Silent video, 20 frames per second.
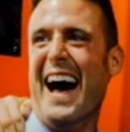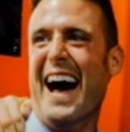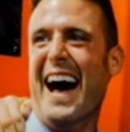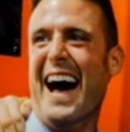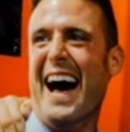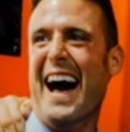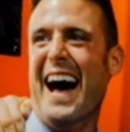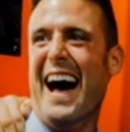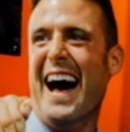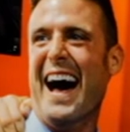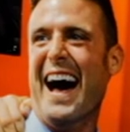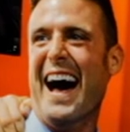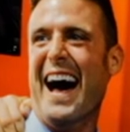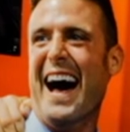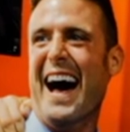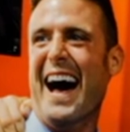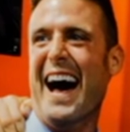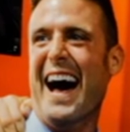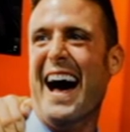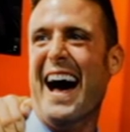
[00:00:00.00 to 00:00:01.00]

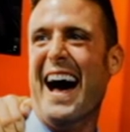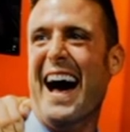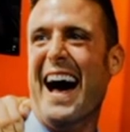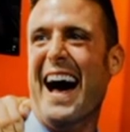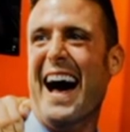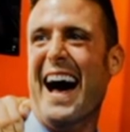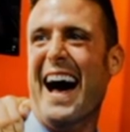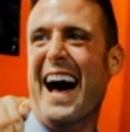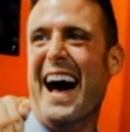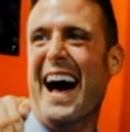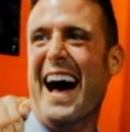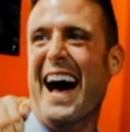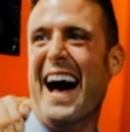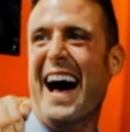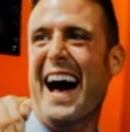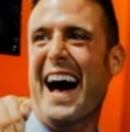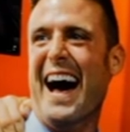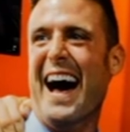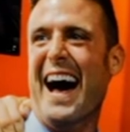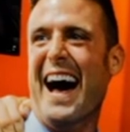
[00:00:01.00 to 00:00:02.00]

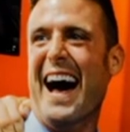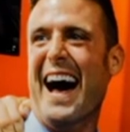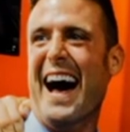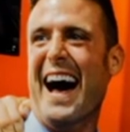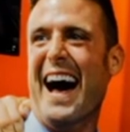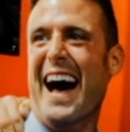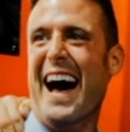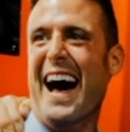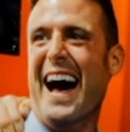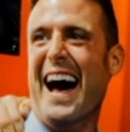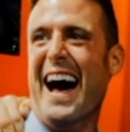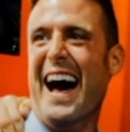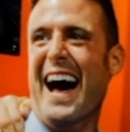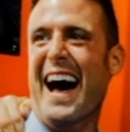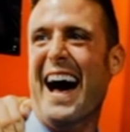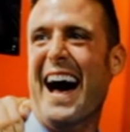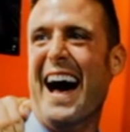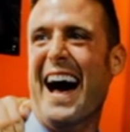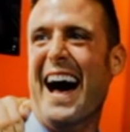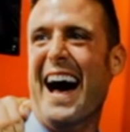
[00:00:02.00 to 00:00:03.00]

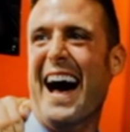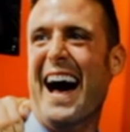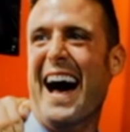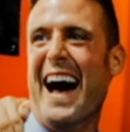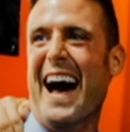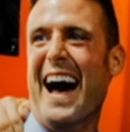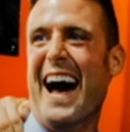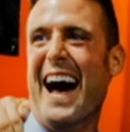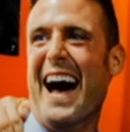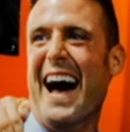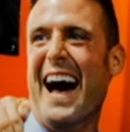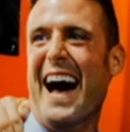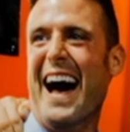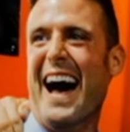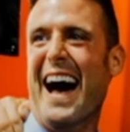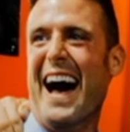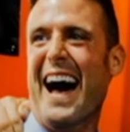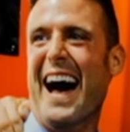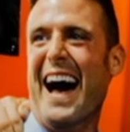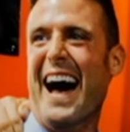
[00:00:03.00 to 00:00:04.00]

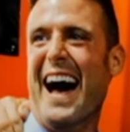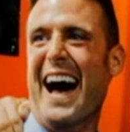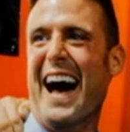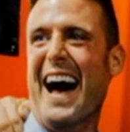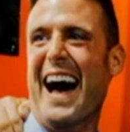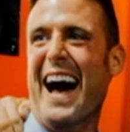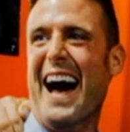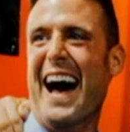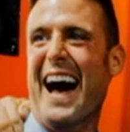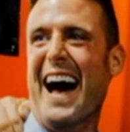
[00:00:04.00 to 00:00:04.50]
The person shown says nothing.